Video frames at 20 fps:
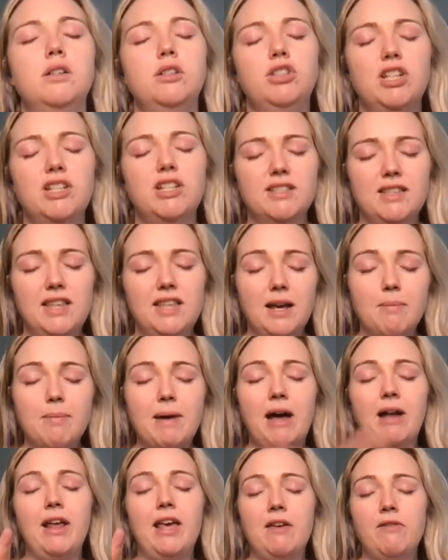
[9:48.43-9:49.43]
Just think
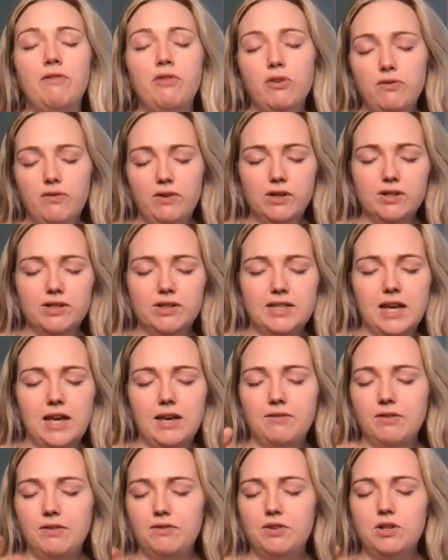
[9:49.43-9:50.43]
about it. If you feel
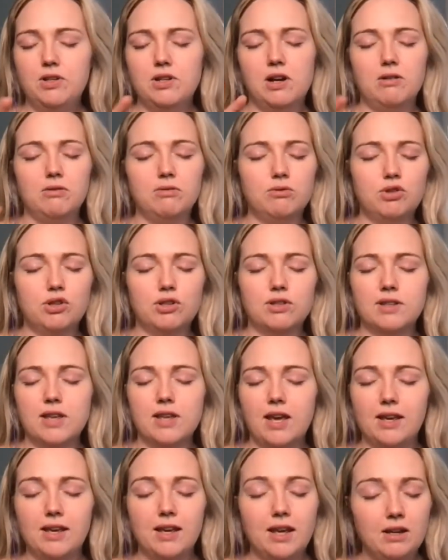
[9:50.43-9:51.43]
safe, if you don't, just
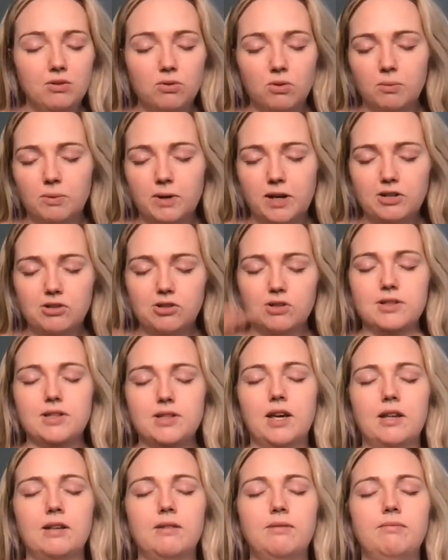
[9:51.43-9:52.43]
like ignore what I just
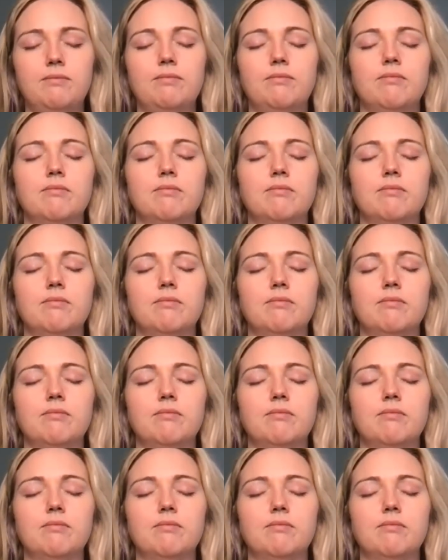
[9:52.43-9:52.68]
said.